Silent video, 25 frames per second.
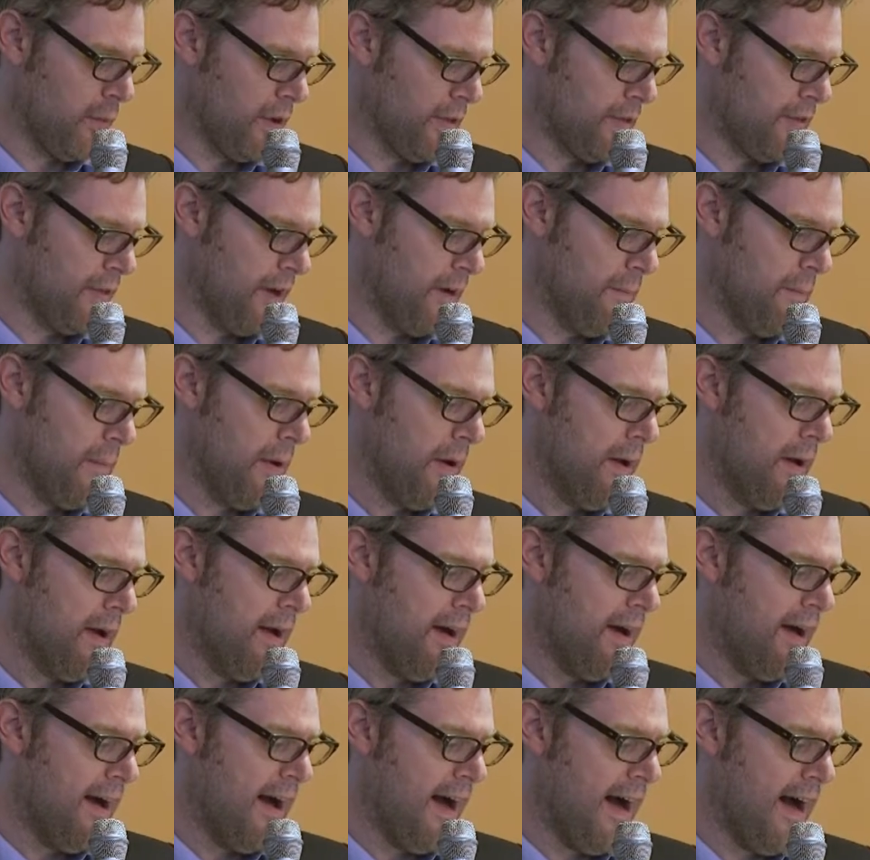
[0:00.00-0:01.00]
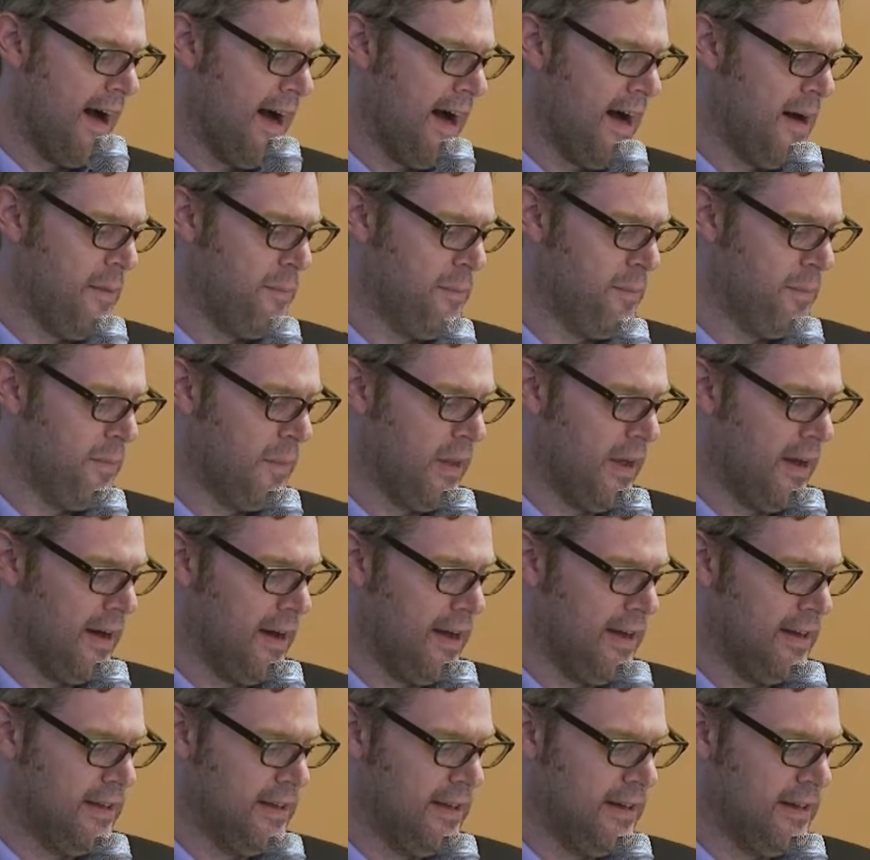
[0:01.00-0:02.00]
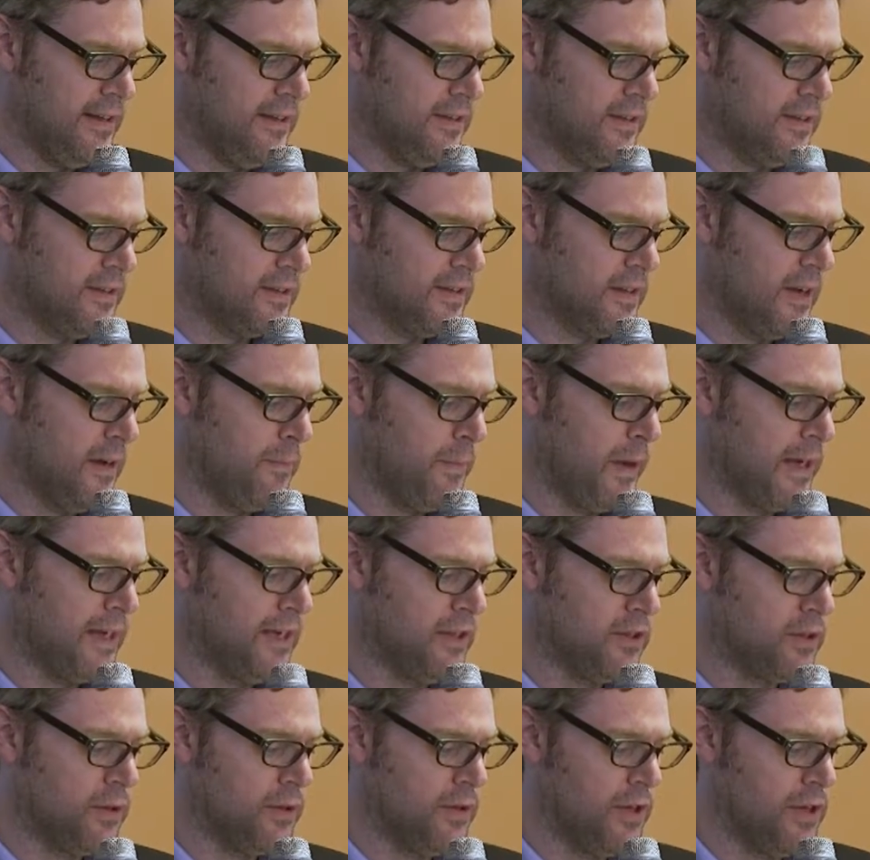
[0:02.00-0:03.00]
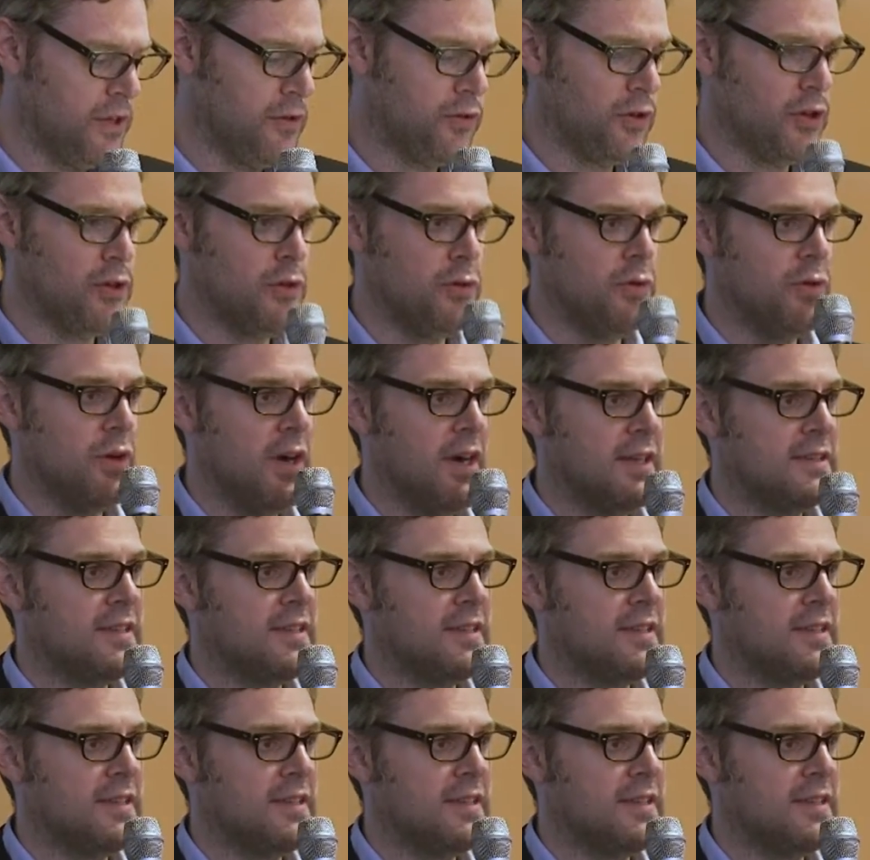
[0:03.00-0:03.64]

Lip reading: with them, and making sure that you do